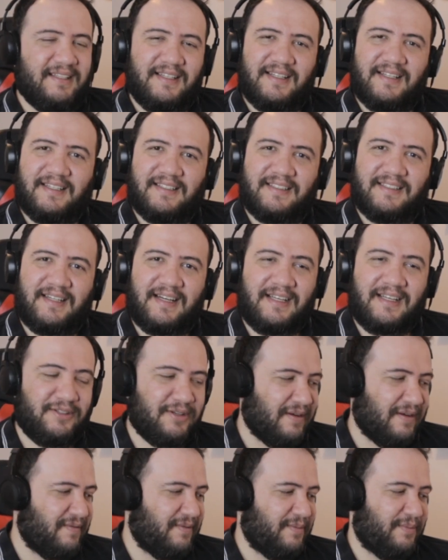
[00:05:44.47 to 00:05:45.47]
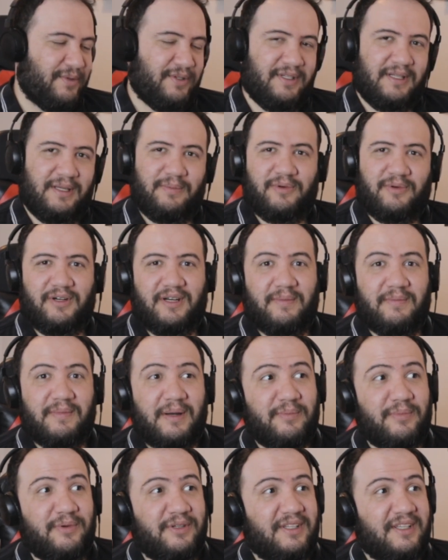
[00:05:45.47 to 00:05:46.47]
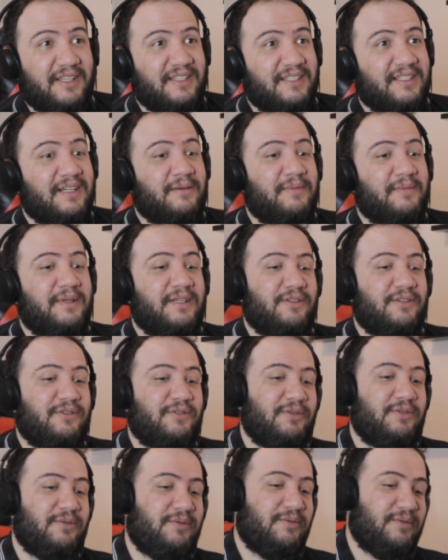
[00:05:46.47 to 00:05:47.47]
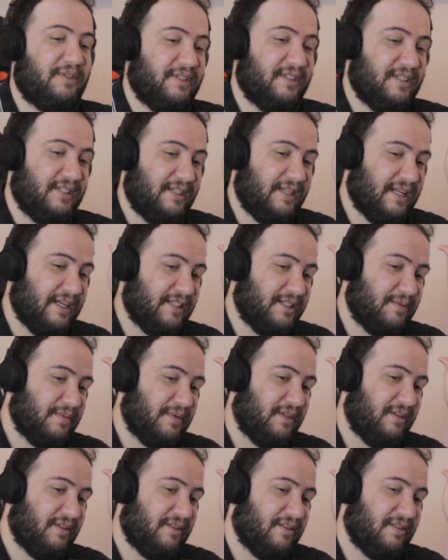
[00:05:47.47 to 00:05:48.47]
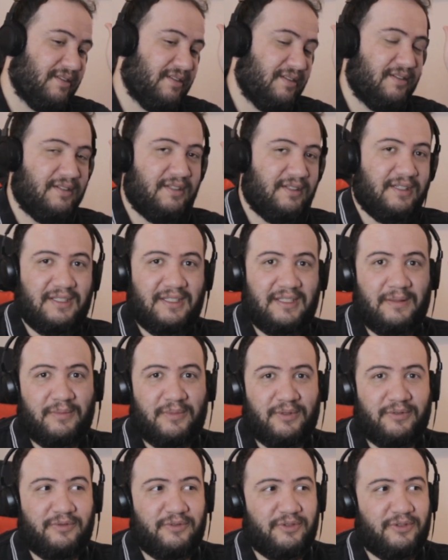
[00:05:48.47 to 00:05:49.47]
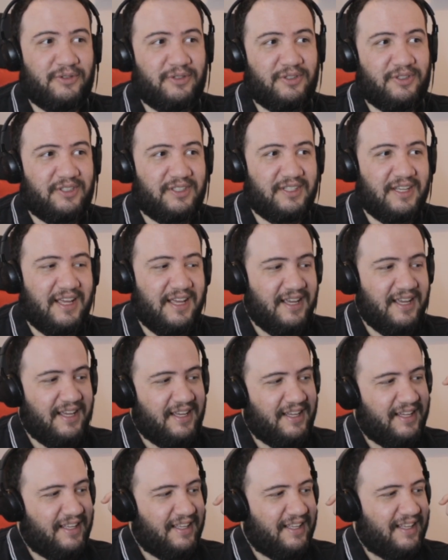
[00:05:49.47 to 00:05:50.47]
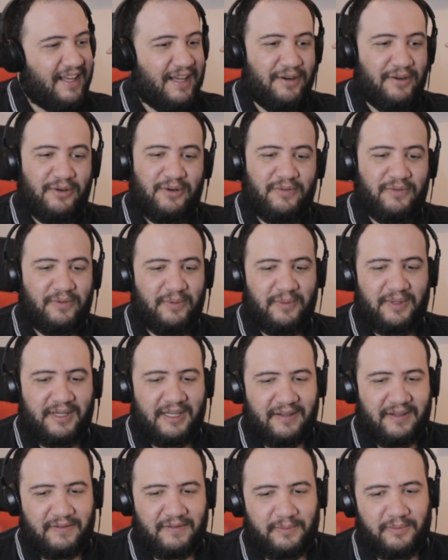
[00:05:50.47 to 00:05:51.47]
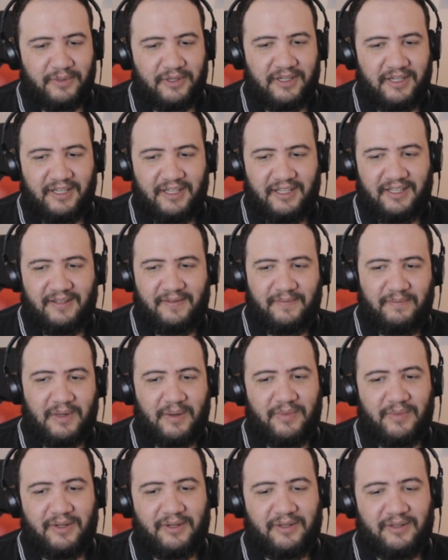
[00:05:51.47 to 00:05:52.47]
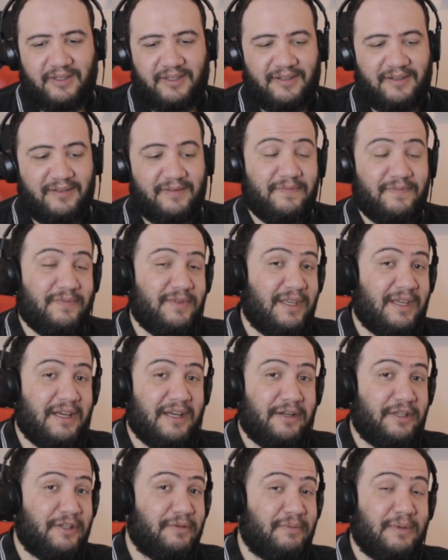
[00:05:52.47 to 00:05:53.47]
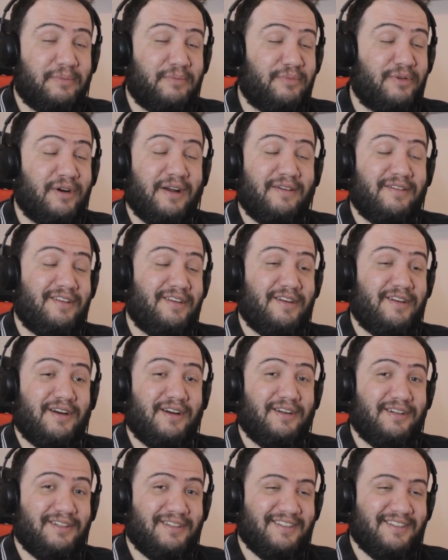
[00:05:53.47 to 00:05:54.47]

It's nice to have a birthday party. My birthday is coming soon, next month, December first. I don't know if I'm gonna have a party. Maybe I'll get a private yacht.